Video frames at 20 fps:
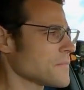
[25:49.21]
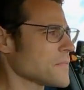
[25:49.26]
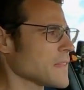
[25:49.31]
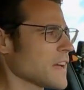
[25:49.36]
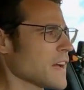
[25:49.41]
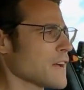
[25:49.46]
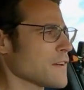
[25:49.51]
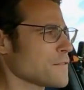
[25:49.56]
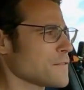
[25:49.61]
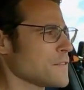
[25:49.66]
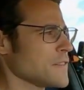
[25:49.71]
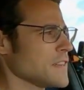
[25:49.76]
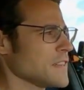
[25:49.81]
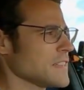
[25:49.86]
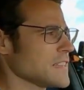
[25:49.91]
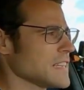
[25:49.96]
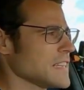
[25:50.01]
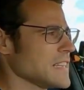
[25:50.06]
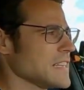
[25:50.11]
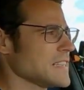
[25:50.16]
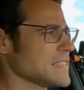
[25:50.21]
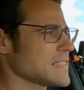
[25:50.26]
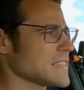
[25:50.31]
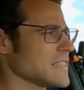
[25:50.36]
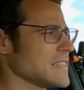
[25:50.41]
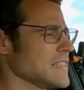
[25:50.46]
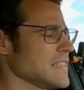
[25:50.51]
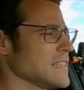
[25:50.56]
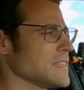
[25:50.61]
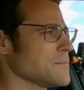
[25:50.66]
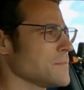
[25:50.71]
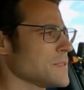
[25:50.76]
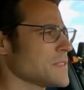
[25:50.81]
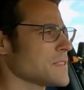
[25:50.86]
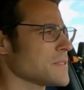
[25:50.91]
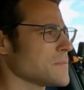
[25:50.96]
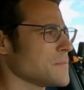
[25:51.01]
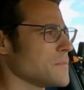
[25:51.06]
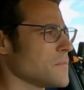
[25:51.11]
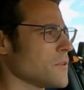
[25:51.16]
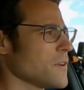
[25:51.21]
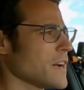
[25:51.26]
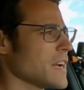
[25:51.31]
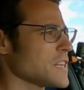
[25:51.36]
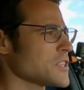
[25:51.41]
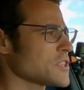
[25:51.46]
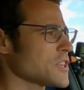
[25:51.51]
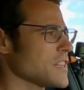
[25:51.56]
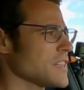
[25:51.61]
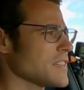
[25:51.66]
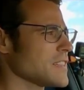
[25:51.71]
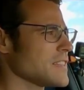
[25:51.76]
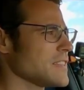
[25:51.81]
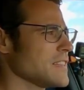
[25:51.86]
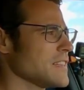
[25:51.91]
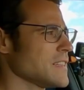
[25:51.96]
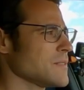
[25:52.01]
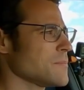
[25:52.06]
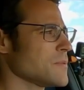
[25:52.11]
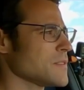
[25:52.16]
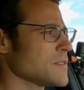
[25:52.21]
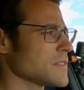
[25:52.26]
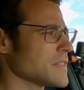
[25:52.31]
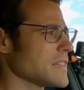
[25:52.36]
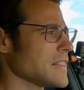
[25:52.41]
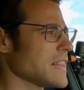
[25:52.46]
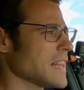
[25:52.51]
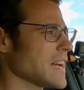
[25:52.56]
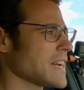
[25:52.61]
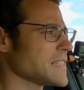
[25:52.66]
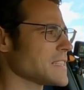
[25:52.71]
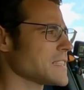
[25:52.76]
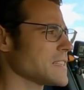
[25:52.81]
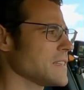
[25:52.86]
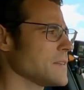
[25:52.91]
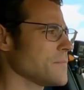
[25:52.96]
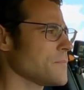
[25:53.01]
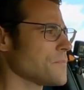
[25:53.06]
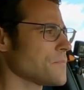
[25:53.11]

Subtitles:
I feel it's a little bit more agile, a little bit lighter.